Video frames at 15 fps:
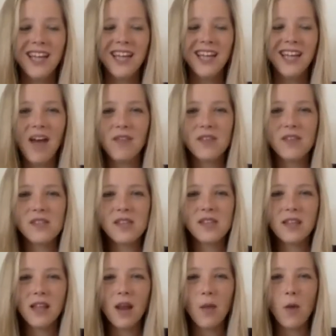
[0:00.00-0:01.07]
I have this thing
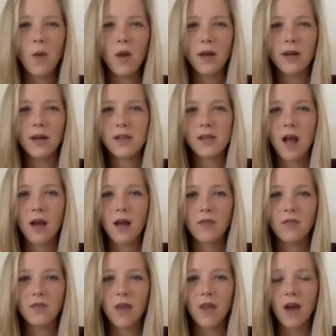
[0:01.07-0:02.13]
that I want and it's kind of
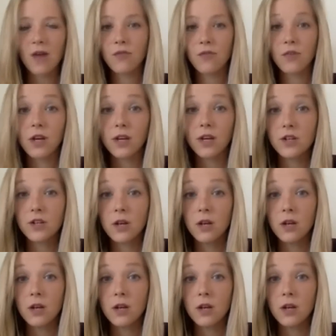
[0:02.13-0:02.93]
out of reach.